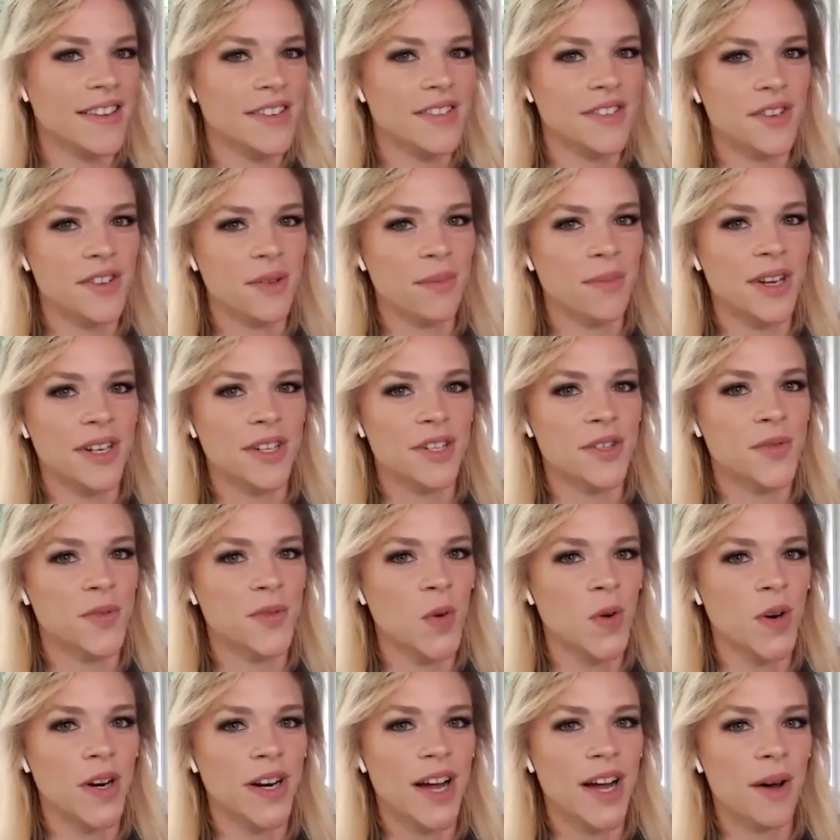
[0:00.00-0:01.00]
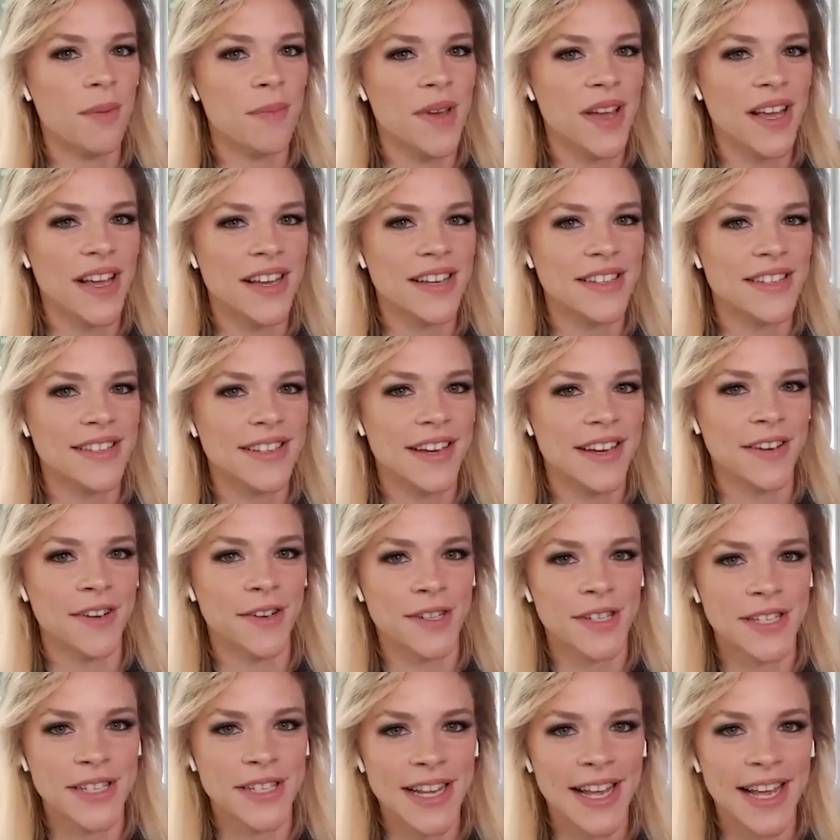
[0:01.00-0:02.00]
you guys so much for helping us
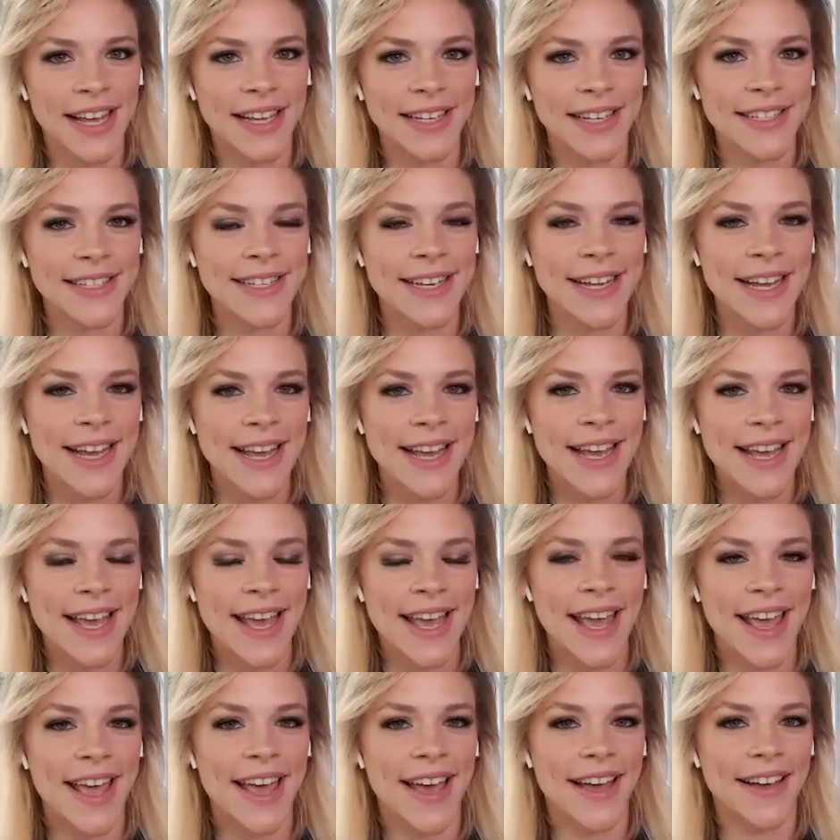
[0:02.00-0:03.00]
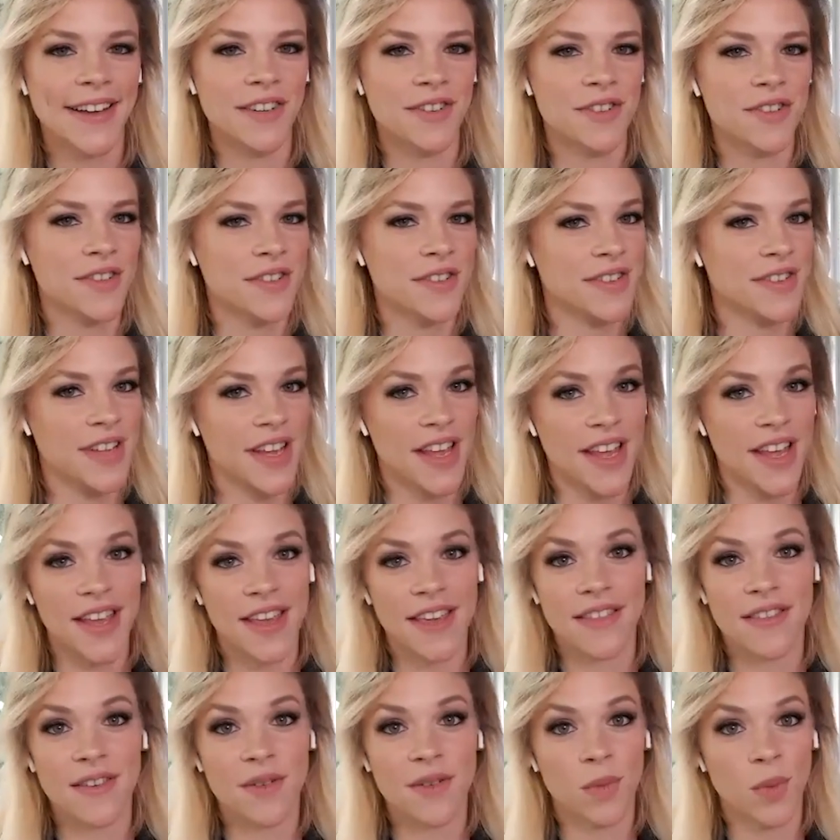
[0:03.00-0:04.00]
understand and just
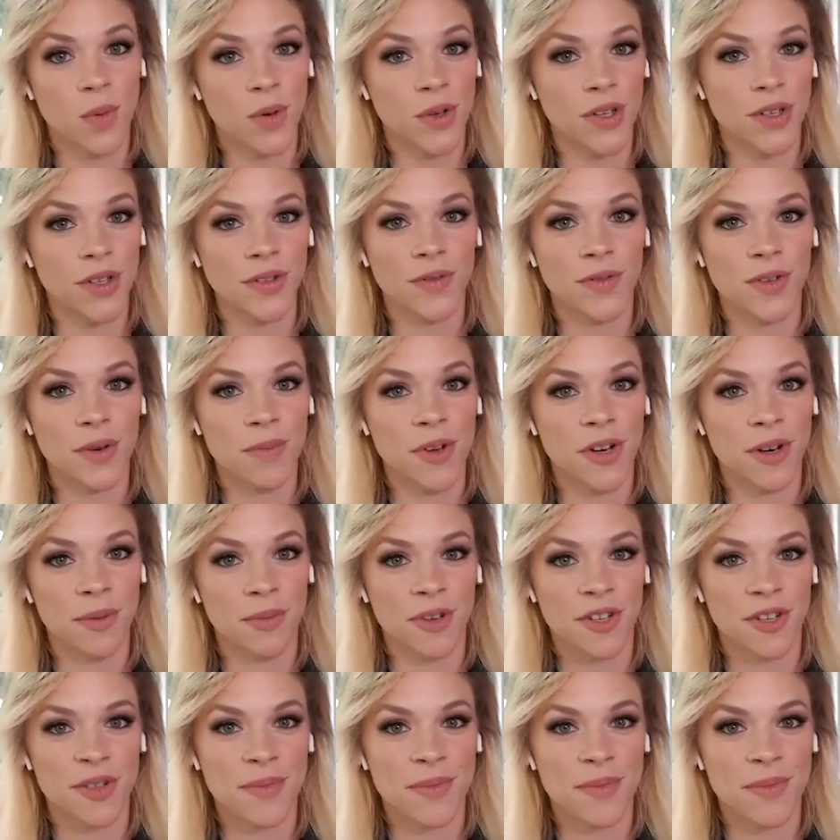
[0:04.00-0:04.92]
see the world from your